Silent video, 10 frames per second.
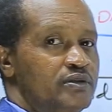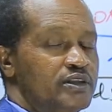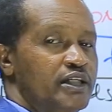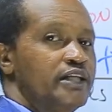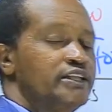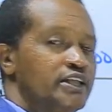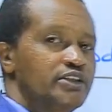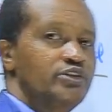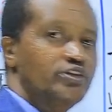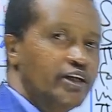It's like
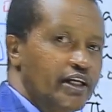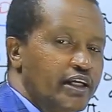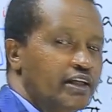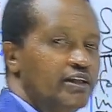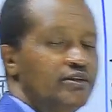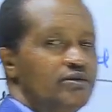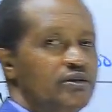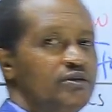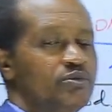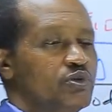just drying,
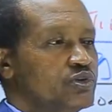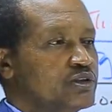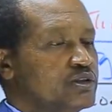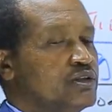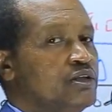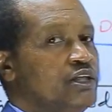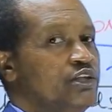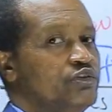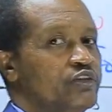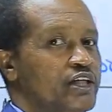because
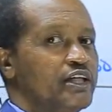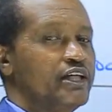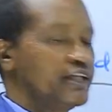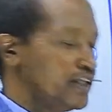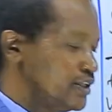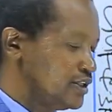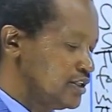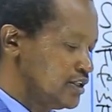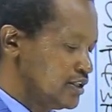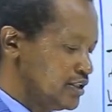in drying again,
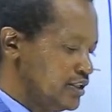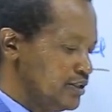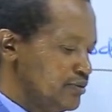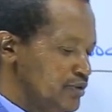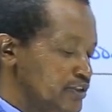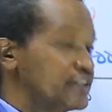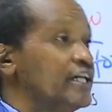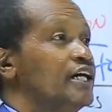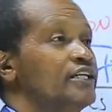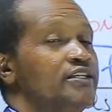the
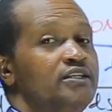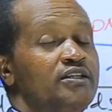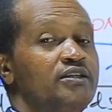sun,